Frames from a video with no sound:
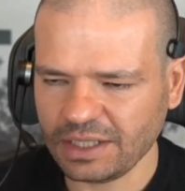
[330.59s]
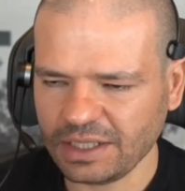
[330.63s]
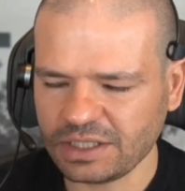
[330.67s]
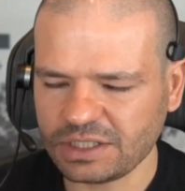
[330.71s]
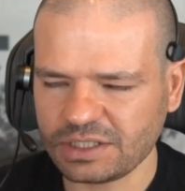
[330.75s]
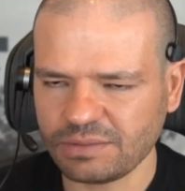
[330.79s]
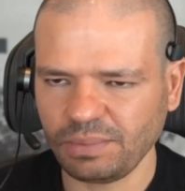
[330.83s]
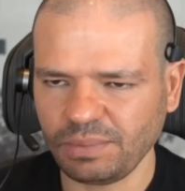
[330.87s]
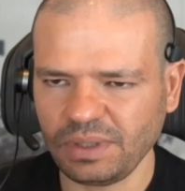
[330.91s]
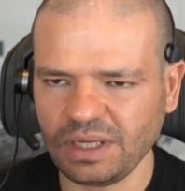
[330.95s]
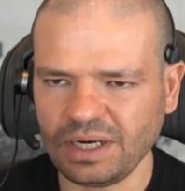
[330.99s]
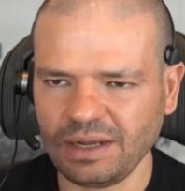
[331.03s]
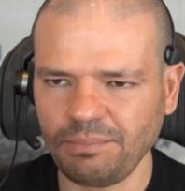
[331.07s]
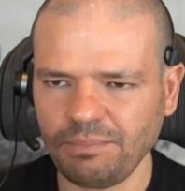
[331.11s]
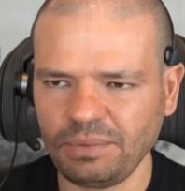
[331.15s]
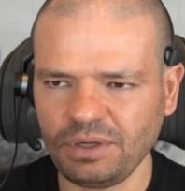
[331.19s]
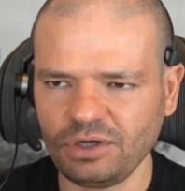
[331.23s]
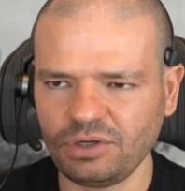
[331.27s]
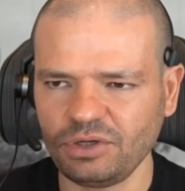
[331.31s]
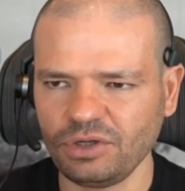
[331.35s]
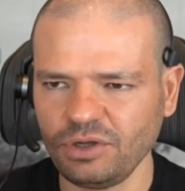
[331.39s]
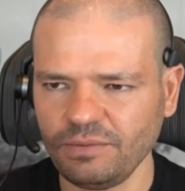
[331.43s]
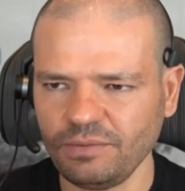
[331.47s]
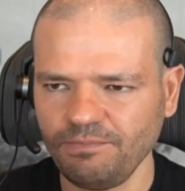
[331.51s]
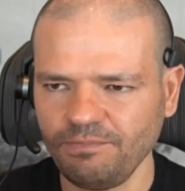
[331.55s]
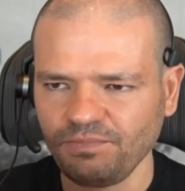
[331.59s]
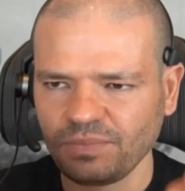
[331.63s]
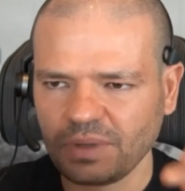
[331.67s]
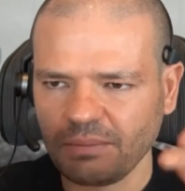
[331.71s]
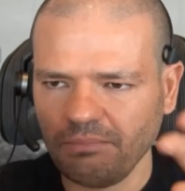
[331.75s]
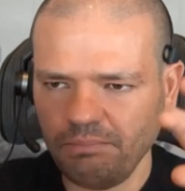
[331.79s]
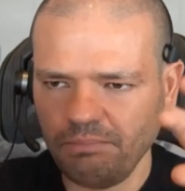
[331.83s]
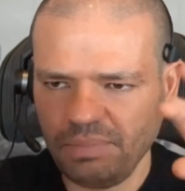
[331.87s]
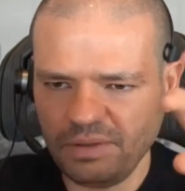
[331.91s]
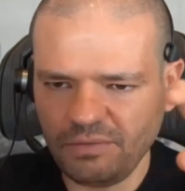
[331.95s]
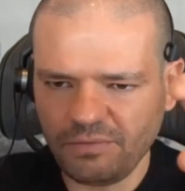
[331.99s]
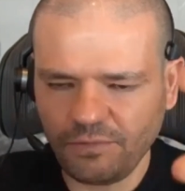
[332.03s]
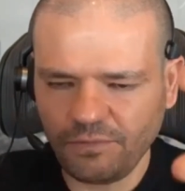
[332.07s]
It's split up into
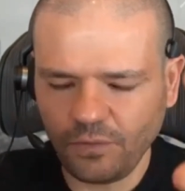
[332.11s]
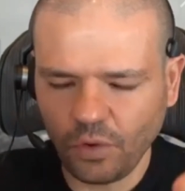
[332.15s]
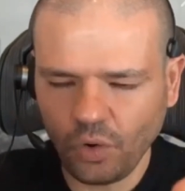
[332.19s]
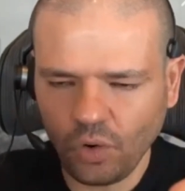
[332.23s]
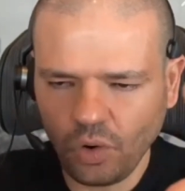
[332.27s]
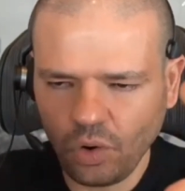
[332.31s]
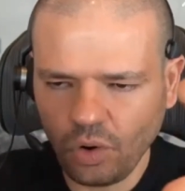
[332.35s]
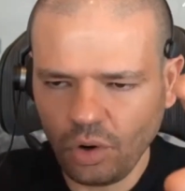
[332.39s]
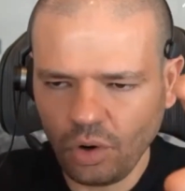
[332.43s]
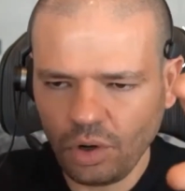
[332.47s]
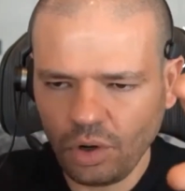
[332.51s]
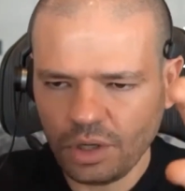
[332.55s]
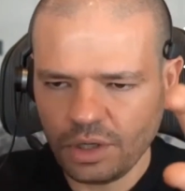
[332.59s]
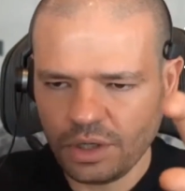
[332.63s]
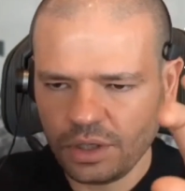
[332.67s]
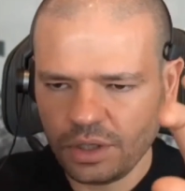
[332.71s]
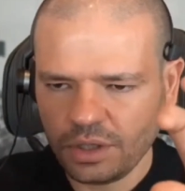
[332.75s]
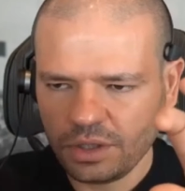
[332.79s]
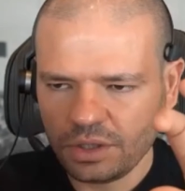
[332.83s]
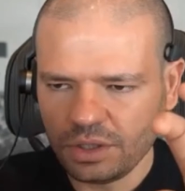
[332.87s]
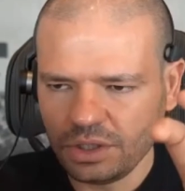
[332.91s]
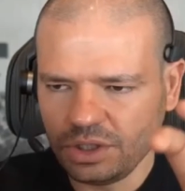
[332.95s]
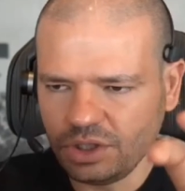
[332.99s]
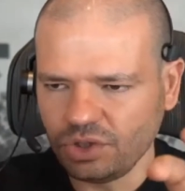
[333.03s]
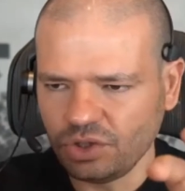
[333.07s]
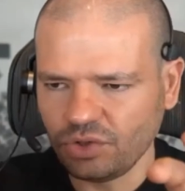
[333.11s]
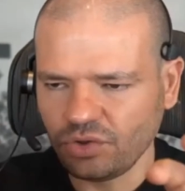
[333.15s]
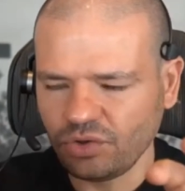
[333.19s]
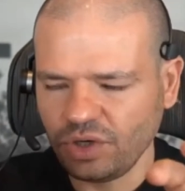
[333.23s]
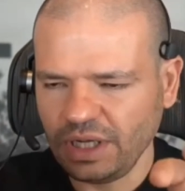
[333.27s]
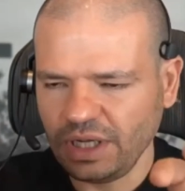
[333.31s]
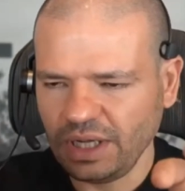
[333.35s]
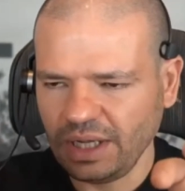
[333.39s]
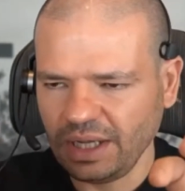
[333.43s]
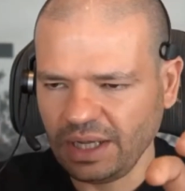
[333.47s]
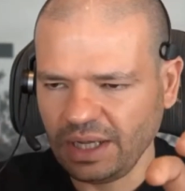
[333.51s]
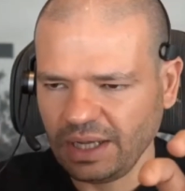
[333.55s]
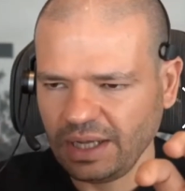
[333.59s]
before,
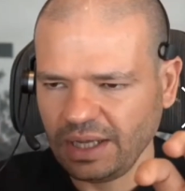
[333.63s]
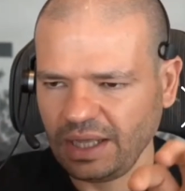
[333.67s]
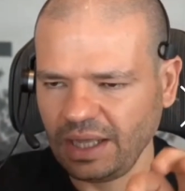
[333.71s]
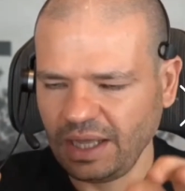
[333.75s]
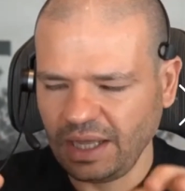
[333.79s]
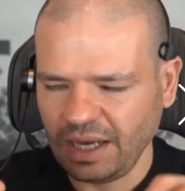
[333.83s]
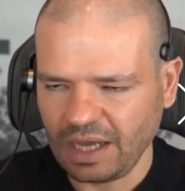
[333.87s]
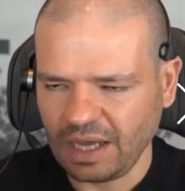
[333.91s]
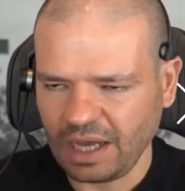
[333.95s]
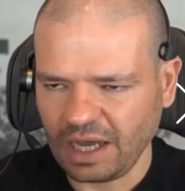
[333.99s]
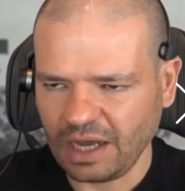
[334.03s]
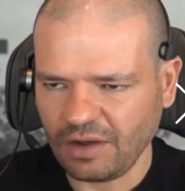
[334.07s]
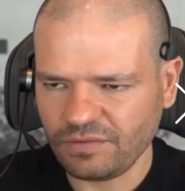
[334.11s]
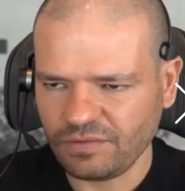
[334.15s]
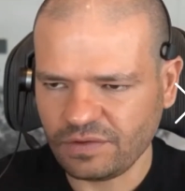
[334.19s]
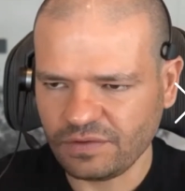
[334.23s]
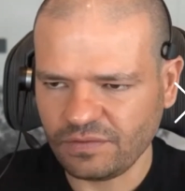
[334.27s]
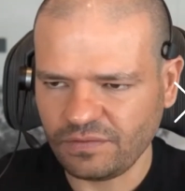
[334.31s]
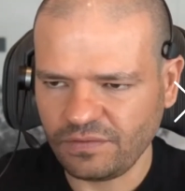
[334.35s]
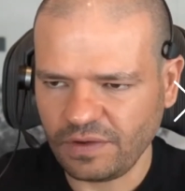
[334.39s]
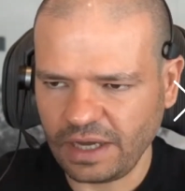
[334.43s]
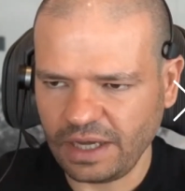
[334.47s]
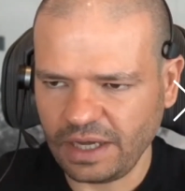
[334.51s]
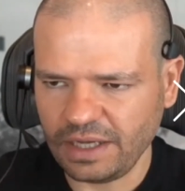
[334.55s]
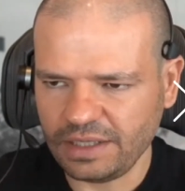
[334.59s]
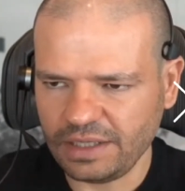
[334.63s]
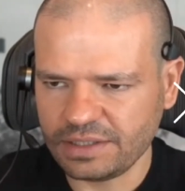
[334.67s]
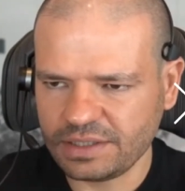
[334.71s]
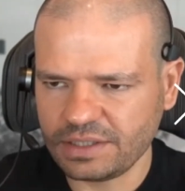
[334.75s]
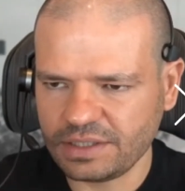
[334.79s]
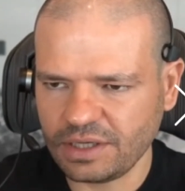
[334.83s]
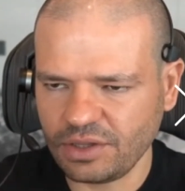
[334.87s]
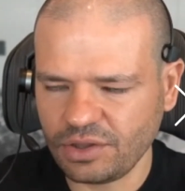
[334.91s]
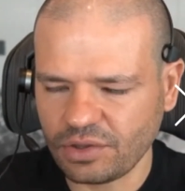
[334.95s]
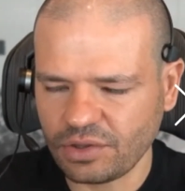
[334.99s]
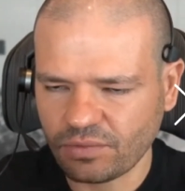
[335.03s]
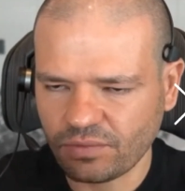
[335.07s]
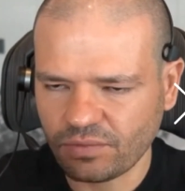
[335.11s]
during, and after phase.
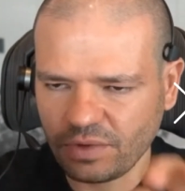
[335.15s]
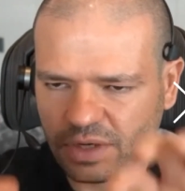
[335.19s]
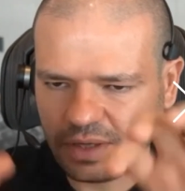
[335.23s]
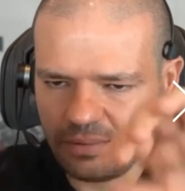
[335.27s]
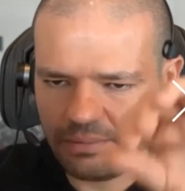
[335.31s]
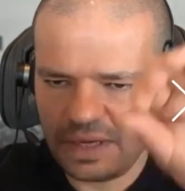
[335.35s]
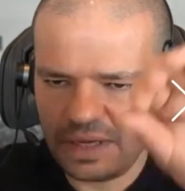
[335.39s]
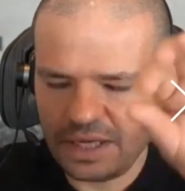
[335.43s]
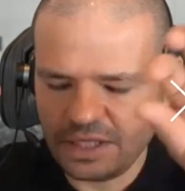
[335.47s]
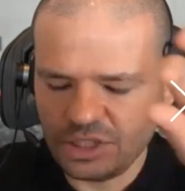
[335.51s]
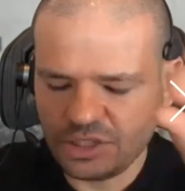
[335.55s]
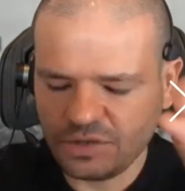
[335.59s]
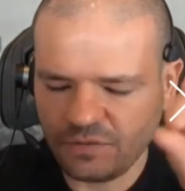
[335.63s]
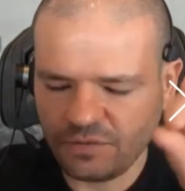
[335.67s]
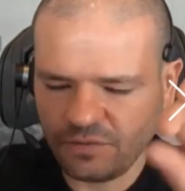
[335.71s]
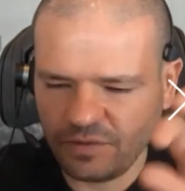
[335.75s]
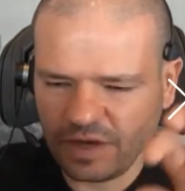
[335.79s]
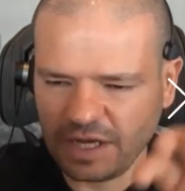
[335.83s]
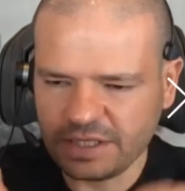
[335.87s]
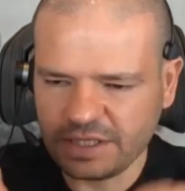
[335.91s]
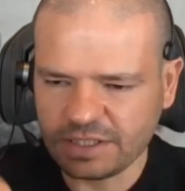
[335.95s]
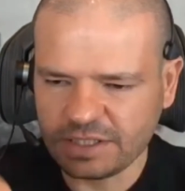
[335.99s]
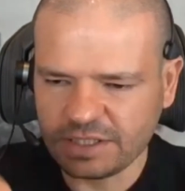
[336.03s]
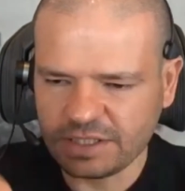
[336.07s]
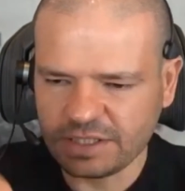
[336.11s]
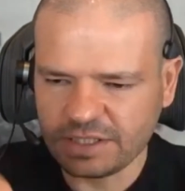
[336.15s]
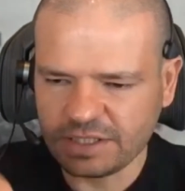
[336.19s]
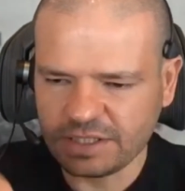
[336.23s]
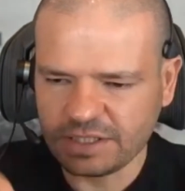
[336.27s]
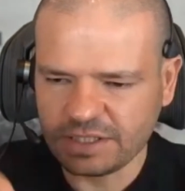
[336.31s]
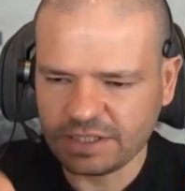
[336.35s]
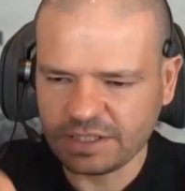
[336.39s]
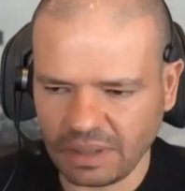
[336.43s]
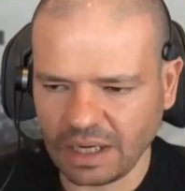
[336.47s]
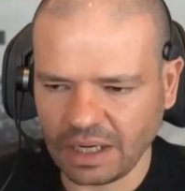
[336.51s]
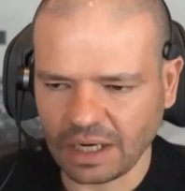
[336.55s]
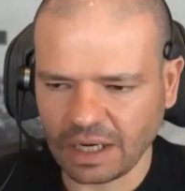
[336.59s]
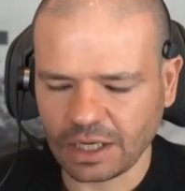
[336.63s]
So 3 major phases of the
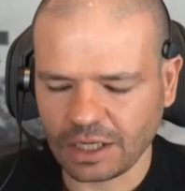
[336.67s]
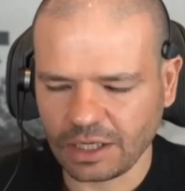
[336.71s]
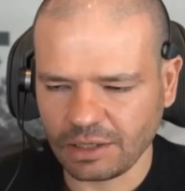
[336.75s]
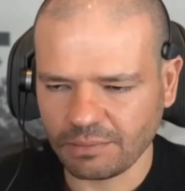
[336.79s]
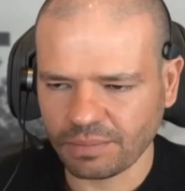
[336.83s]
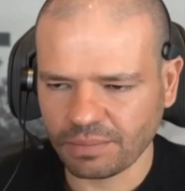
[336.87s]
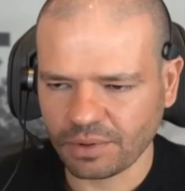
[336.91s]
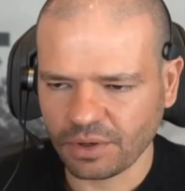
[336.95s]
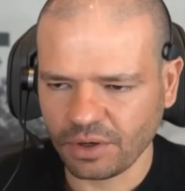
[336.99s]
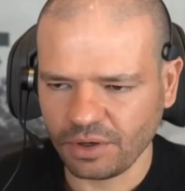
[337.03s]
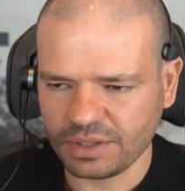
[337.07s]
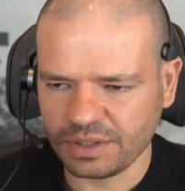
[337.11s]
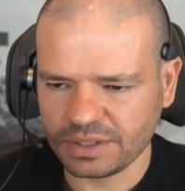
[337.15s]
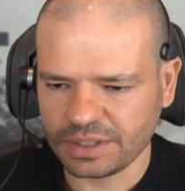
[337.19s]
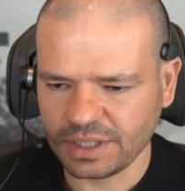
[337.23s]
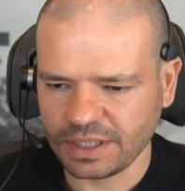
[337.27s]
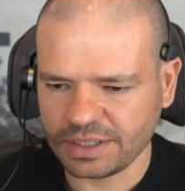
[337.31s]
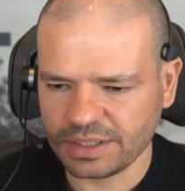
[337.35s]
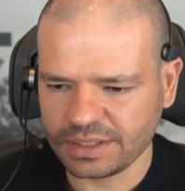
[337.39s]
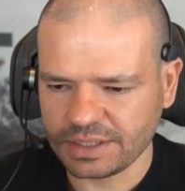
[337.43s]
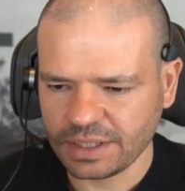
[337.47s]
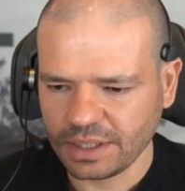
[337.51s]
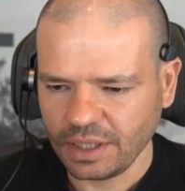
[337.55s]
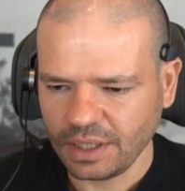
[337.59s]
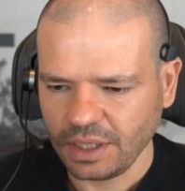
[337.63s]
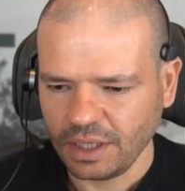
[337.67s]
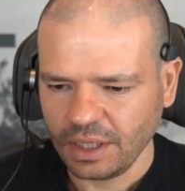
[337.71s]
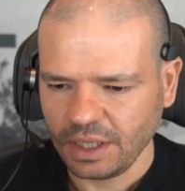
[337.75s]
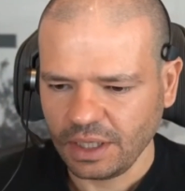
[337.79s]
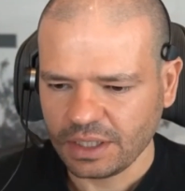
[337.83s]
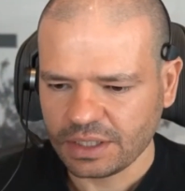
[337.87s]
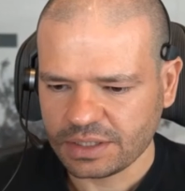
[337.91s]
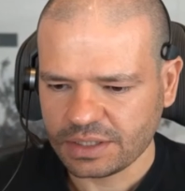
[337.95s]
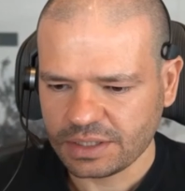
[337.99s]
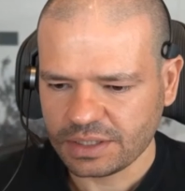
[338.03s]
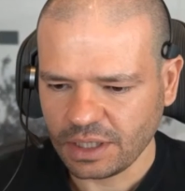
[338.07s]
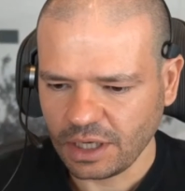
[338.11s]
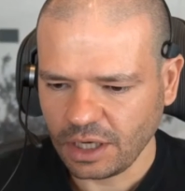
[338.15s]
marketing process.
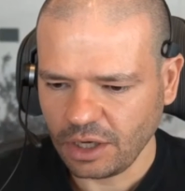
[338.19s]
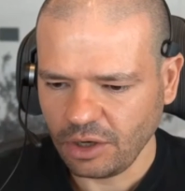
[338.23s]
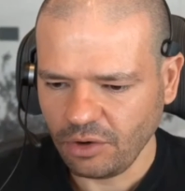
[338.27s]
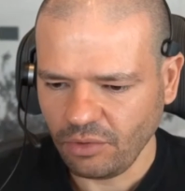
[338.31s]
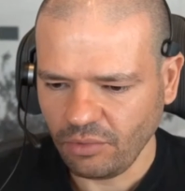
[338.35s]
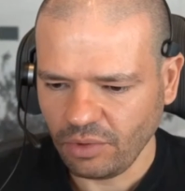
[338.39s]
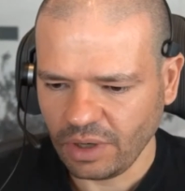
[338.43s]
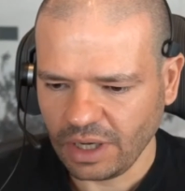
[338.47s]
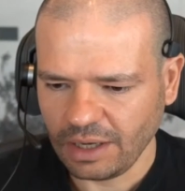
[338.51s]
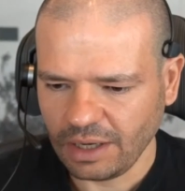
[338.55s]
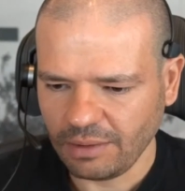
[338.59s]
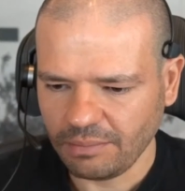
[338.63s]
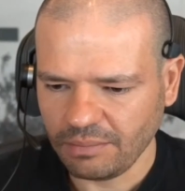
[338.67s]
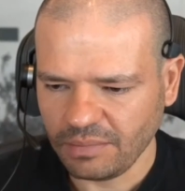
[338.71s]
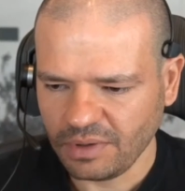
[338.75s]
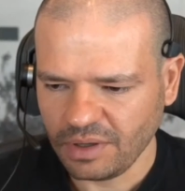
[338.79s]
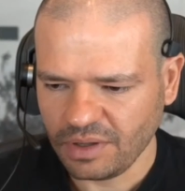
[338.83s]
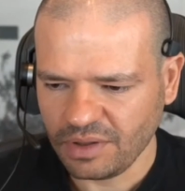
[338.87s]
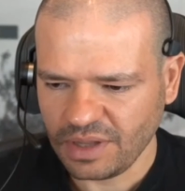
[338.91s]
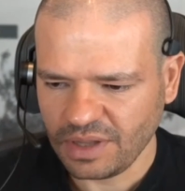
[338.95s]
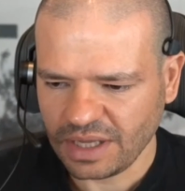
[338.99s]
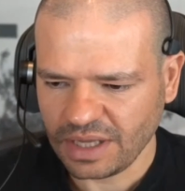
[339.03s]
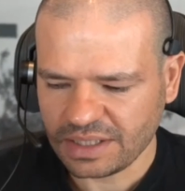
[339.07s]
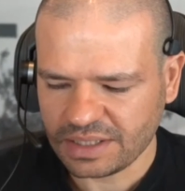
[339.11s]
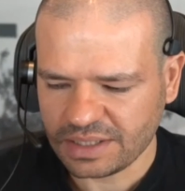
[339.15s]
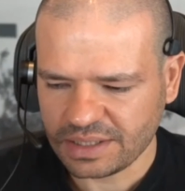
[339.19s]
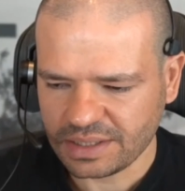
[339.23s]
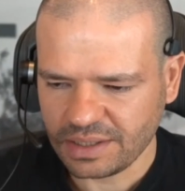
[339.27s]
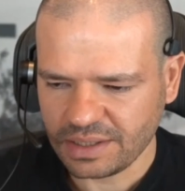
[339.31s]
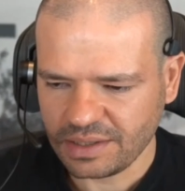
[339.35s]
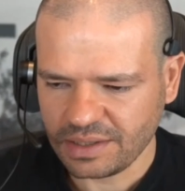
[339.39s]
So that's